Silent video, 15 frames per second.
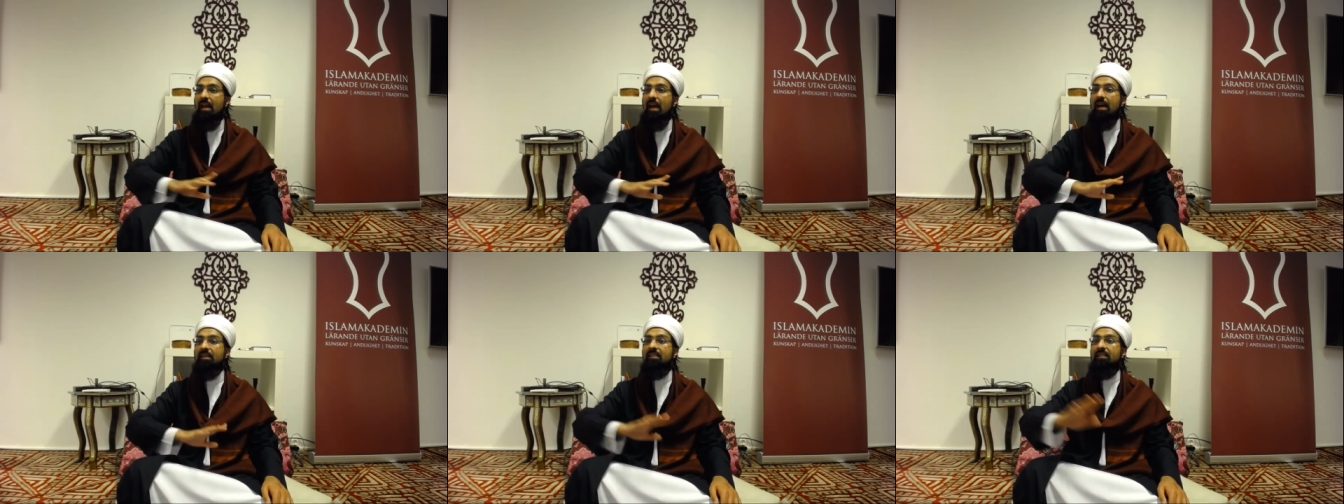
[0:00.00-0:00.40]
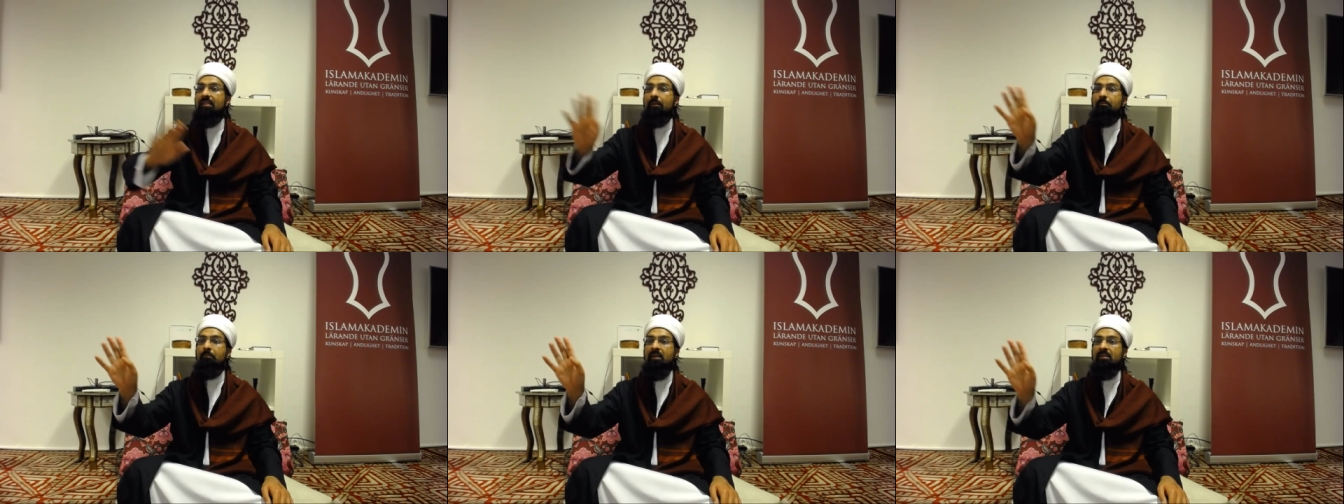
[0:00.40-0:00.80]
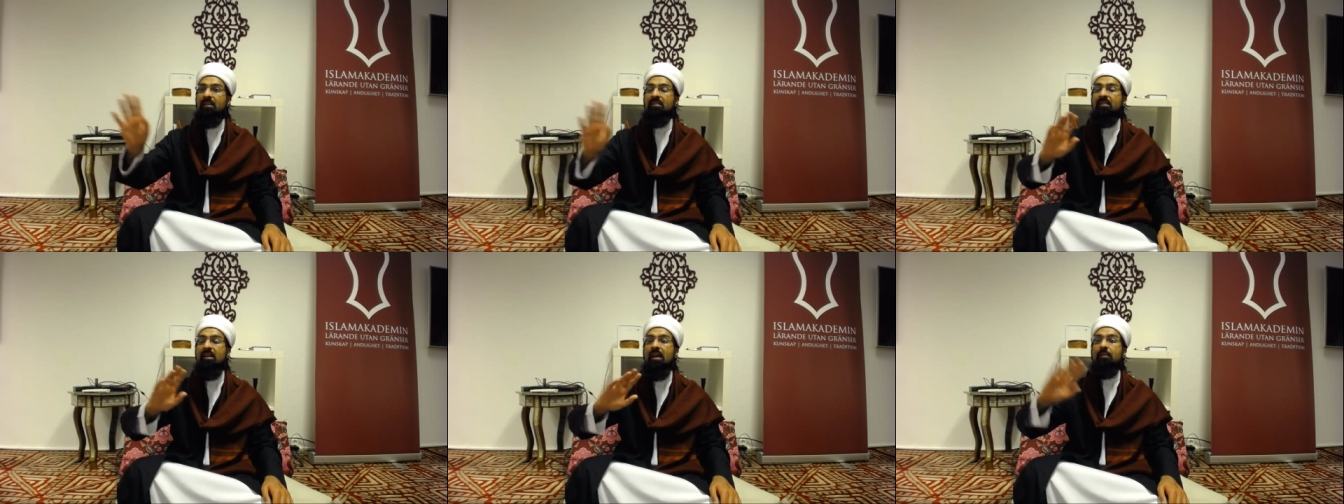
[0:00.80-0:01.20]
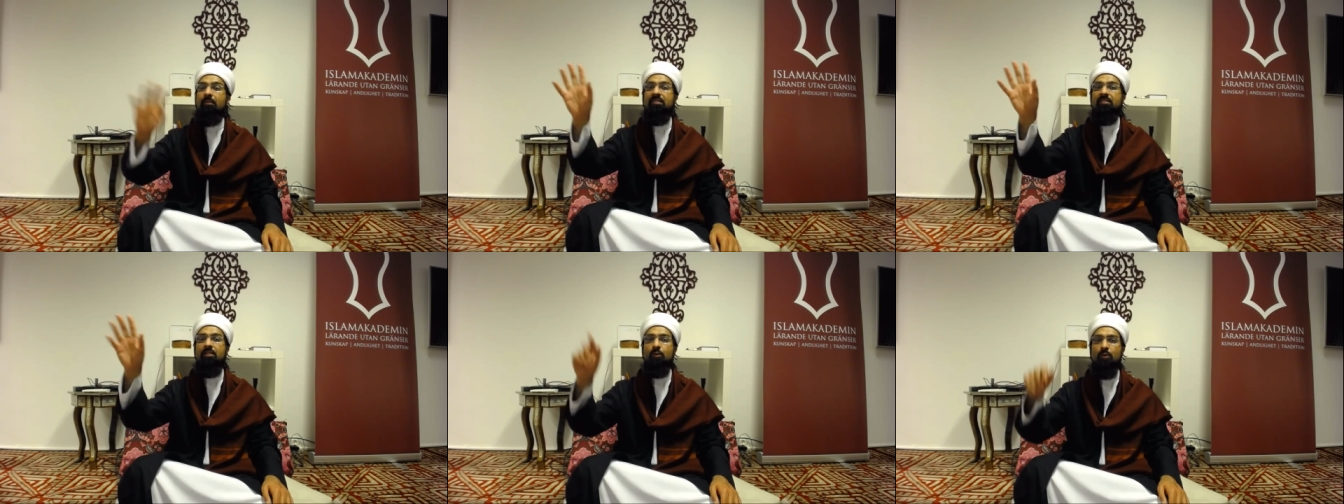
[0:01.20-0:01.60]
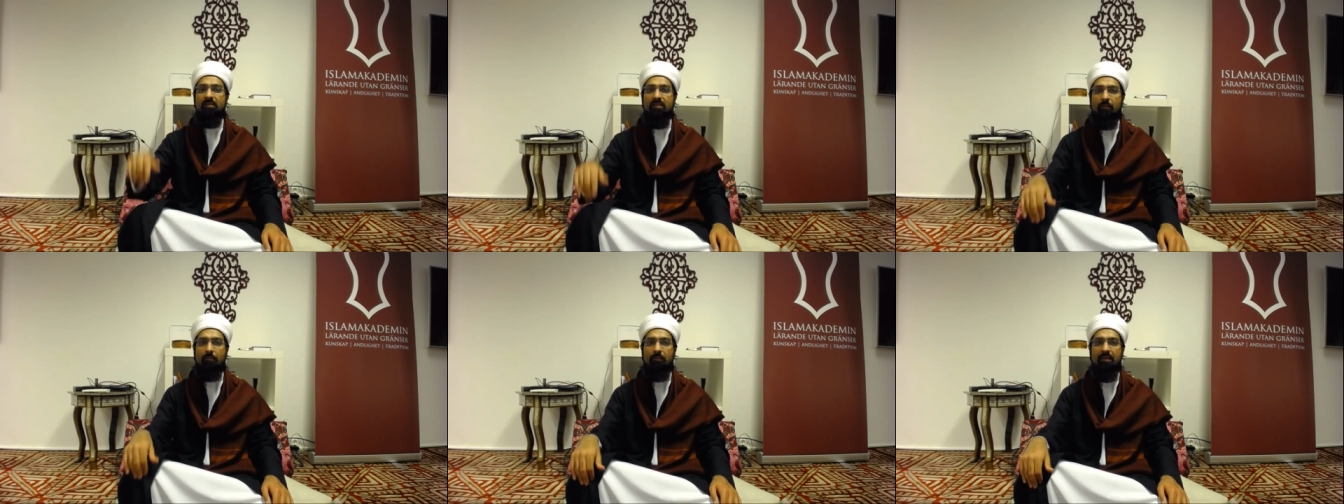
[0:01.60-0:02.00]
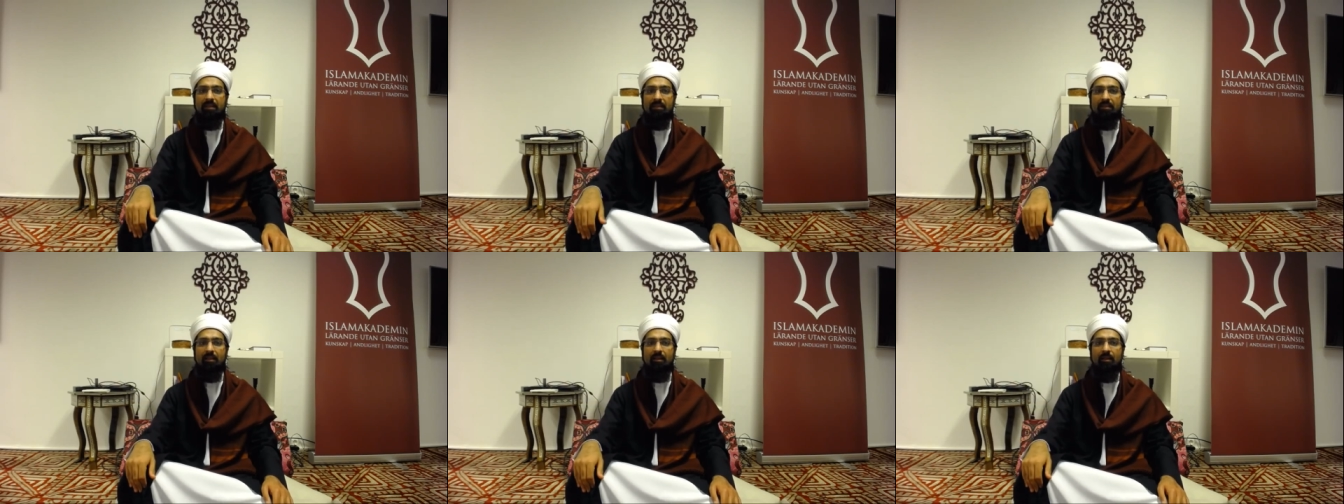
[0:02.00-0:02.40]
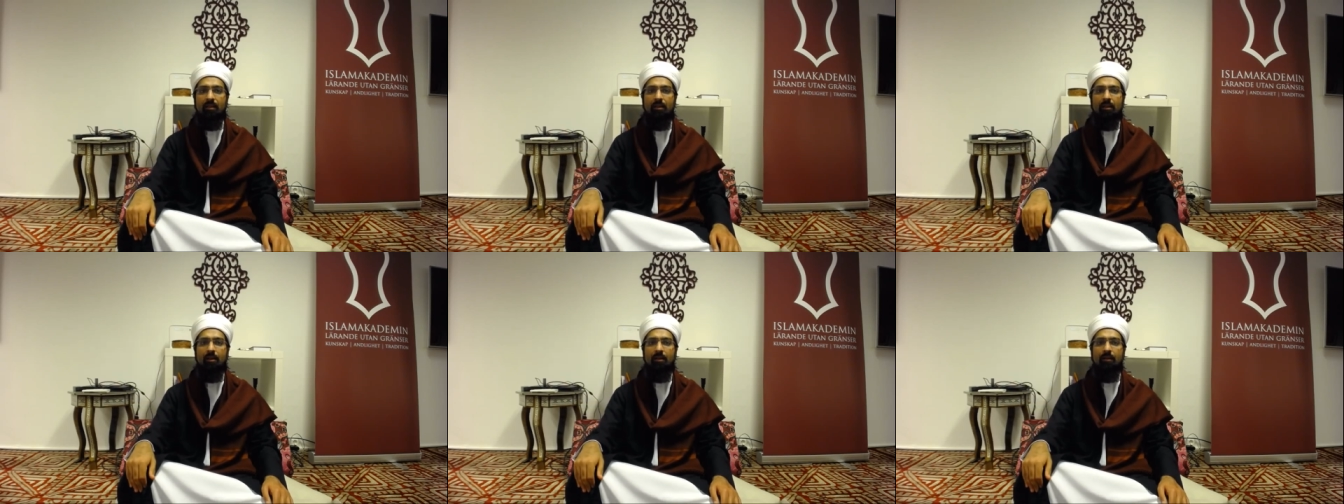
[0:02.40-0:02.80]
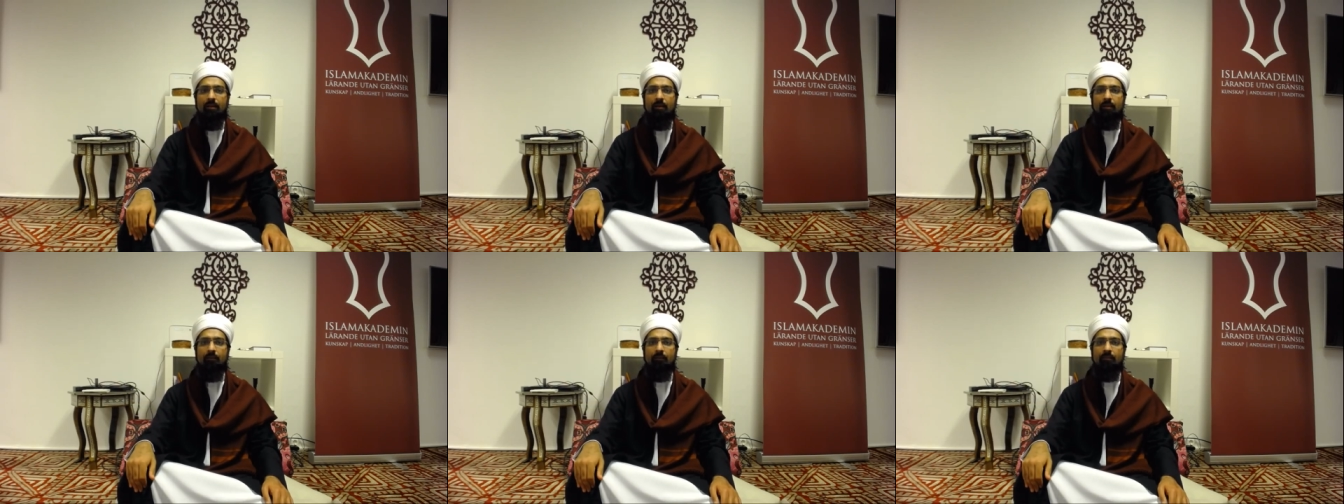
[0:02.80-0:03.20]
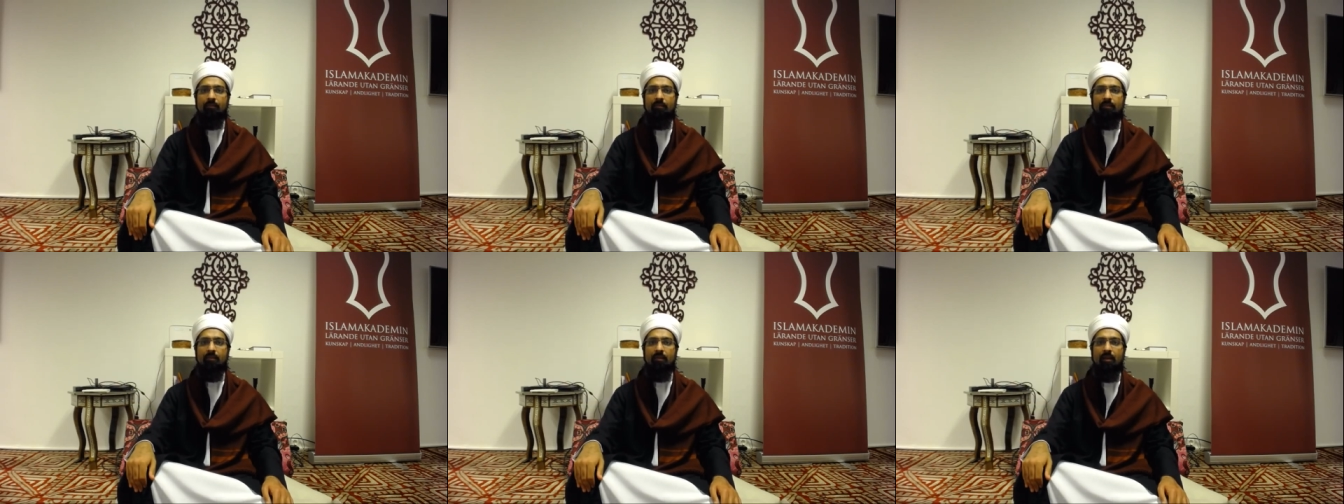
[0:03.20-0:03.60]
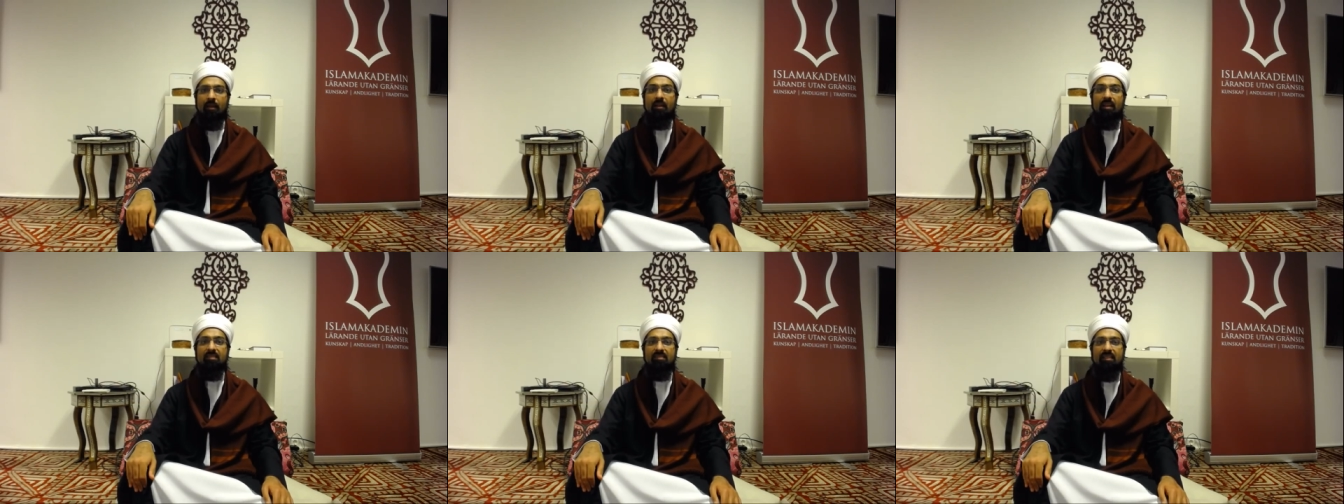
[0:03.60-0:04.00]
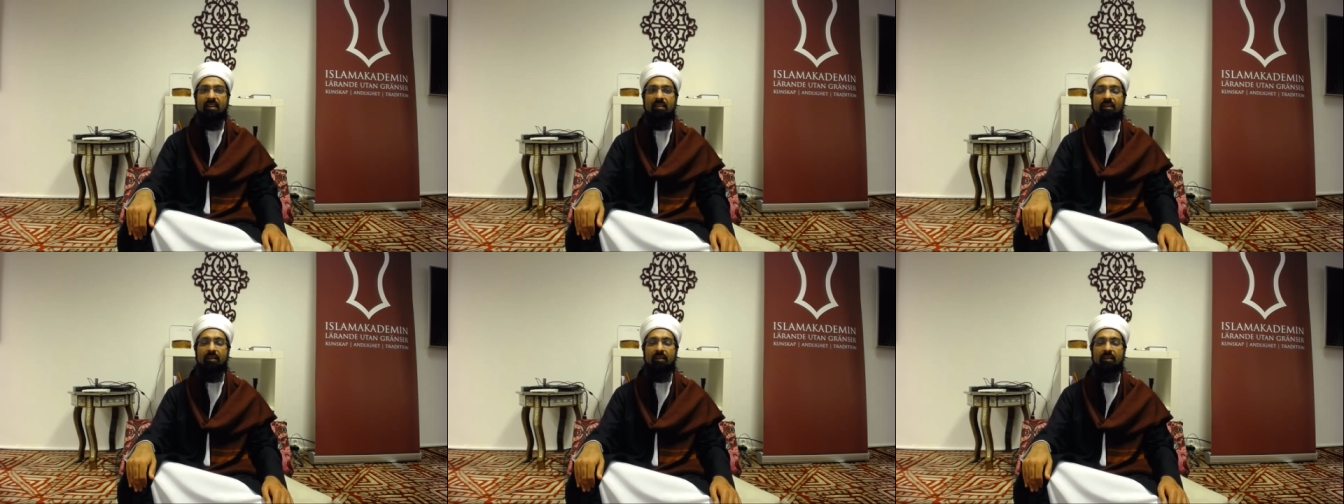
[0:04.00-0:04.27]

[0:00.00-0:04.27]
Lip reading: until that madrasa and masjid was complete. Allah said,